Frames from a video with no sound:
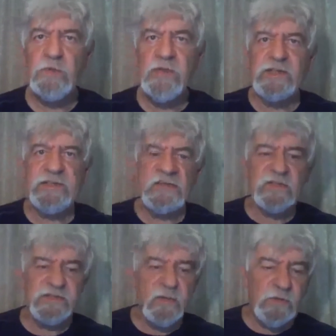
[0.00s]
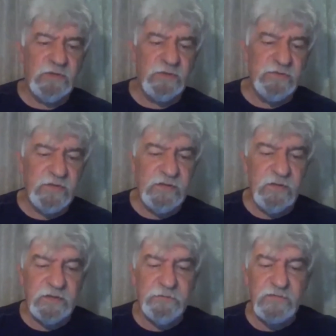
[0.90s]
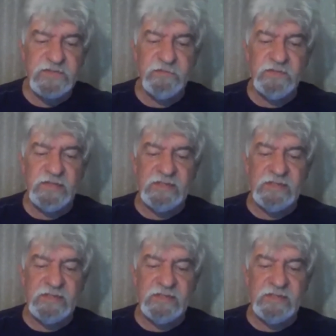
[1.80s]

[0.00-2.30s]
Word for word: writer says it in Psalm 139, verse 7 and 8.